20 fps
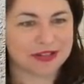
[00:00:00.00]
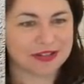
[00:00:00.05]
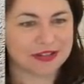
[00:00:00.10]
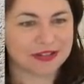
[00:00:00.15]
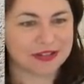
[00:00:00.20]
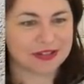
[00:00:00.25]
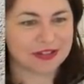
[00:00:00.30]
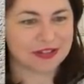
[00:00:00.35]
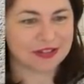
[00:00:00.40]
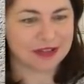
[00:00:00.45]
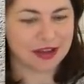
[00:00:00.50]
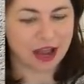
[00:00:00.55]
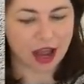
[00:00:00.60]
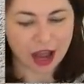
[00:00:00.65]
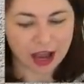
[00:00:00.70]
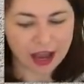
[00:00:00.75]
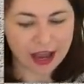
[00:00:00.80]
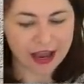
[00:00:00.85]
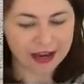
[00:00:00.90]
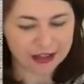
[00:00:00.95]
Yes, but
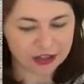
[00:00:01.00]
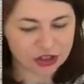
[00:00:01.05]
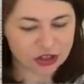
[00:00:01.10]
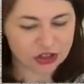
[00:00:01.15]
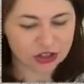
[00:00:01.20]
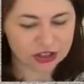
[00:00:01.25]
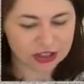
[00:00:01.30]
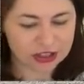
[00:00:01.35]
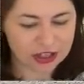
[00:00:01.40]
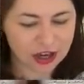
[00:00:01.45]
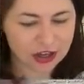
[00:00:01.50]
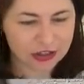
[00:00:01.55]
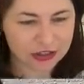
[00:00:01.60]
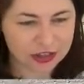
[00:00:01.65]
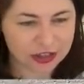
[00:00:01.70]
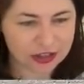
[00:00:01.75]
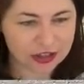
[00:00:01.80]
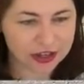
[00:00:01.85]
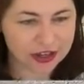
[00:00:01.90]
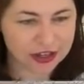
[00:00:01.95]
when I you actually, it, I
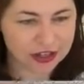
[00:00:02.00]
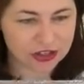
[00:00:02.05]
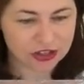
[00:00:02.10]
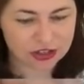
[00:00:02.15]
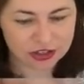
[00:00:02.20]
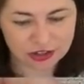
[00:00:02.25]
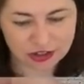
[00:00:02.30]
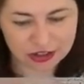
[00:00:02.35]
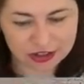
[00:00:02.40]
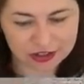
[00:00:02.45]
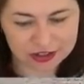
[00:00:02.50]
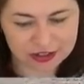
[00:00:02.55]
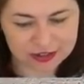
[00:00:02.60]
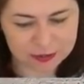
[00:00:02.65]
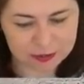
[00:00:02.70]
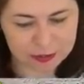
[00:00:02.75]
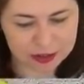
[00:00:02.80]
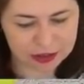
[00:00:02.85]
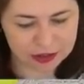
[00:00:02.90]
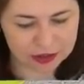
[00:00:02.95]
think I actually like this
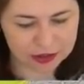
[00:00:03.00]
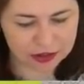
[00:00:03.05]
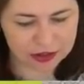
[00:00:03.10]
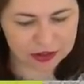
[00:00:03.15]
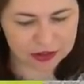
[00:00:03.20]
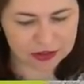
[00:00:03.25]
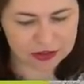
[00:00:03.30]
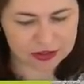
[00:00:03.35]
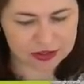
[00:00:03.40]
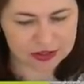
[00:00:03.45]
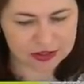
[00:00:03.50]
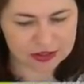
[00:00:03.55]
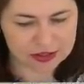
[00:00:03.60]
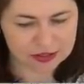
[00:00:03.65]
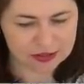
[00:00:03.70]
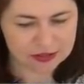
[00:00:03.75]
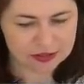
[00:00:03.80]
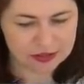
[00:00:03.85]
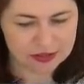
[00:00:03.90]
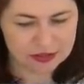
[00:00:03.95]
better though. When you put it
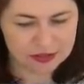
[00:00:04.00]
next